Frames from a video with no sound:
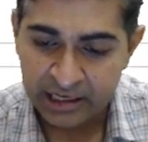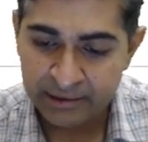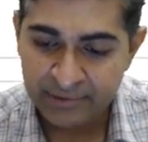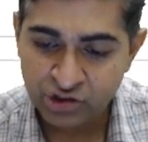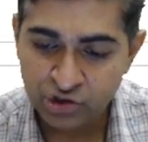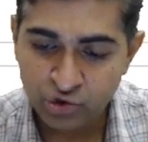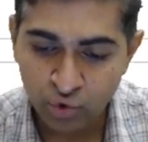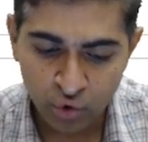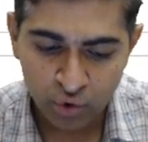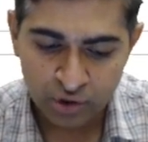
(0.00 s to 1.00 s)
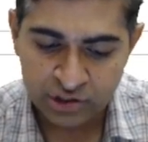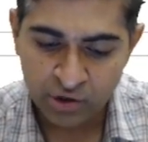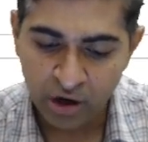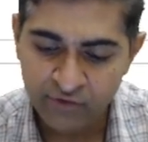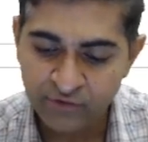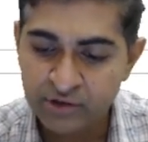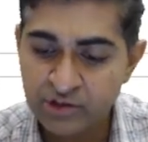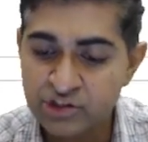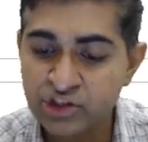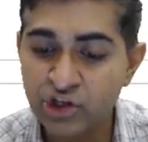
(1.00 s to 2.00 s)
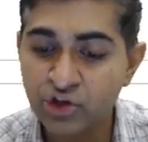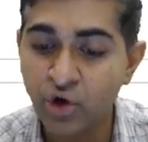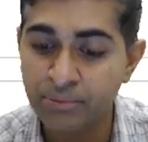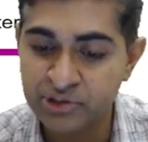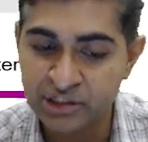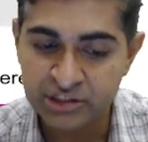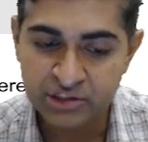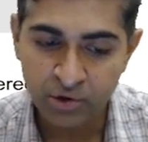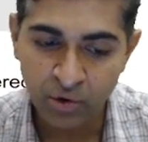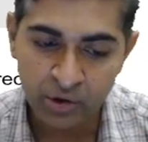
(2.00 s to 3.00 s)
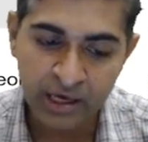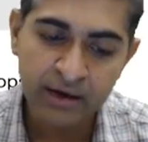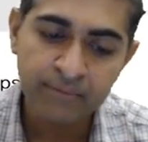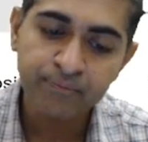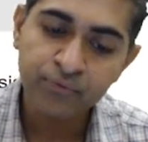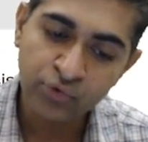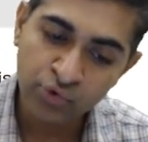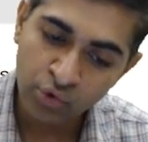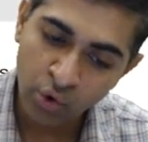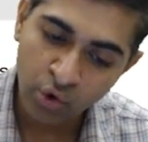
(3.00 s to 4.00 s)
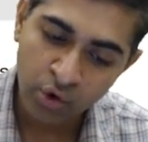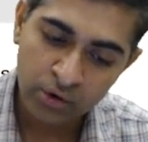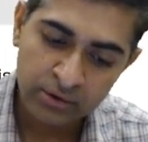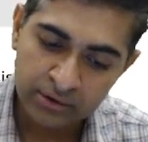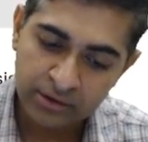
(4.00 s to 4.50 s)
image 2 is of stereopsis. Okay, no,